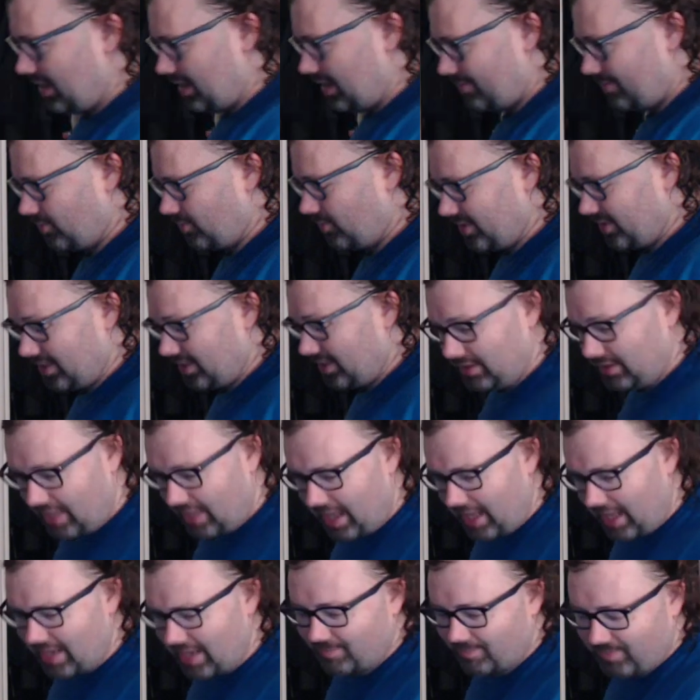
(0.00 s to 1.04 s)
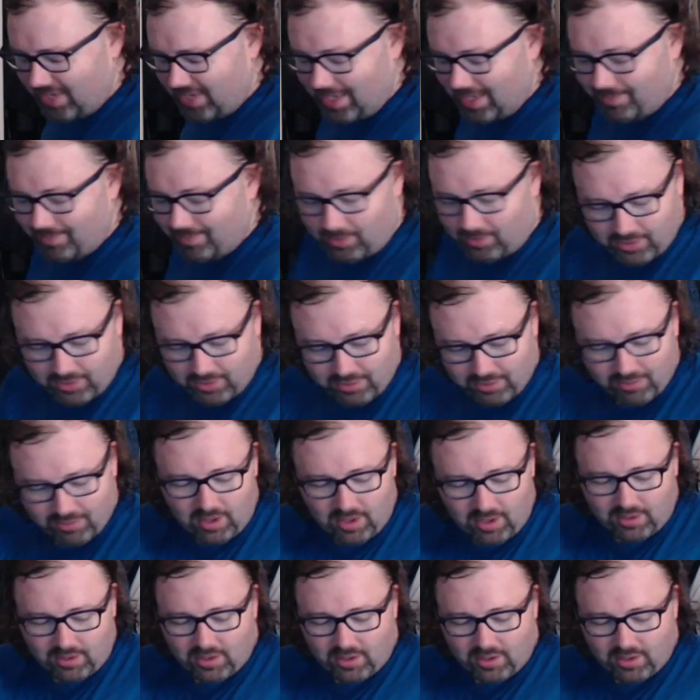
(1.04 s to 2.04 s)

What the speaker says: with a lot of people who are